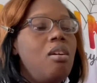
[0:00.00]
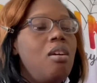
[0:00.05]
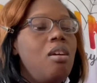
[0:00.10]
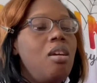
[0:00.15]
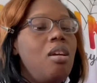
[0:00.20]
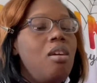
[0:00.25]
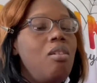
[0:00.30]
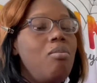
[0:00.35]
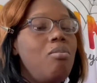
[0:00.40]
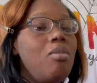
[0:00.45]

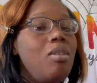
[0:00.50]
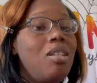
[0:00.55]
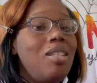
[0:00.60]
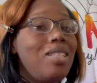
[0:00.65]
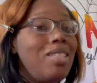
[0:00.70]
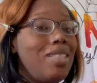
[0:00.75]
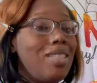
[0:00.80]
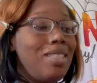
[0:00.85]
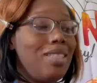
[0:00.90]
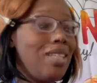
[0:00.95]
he
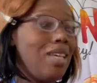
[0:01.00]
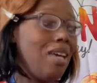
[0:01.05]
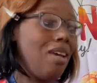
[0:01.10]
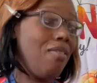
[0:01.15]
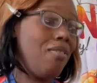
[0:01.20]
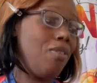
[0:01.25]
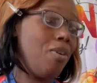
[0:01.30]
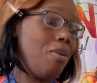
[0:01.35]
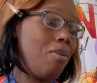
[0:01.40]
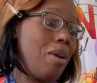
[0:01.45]
really
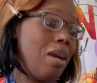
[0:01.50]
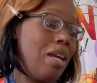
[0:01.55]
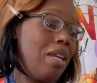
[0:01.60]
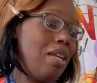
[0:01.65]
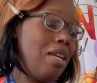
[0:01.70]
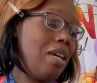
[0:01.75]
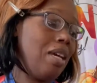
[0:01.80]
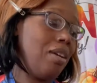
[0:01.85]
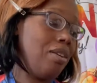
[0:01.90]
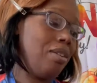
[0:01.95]
set for right
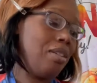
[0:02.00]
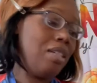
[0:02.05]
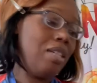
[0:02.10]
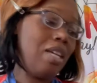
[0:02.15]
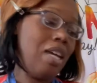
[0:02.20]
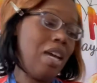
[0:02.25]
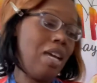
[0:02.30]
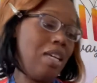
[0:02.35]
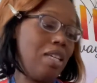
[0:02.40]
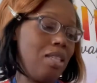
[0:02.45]
now. He
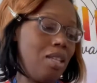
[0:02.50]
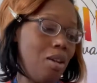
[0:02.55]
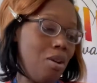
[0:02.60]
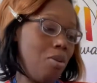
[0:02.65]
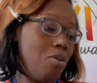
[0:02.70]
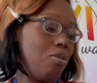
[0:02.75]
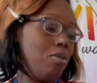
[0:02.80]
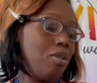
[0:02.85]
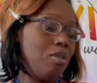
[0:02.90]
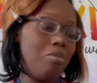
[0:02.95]
got his
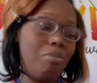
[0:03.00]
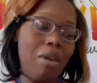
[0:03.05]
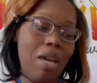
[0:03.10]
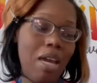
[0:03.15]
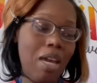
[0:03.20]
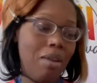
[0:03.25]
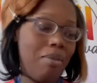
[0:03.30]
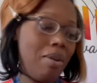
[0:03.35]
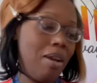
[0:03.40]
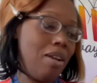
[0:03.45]
whole little
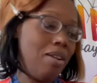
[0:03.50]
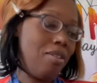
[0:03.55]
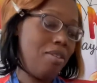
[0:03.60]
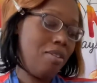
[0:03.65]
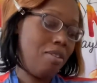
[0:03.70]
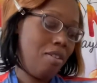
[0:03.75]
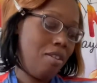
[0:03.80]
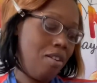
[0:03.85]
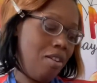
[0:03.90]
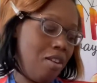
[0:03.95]
bag right
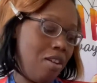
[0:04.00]
here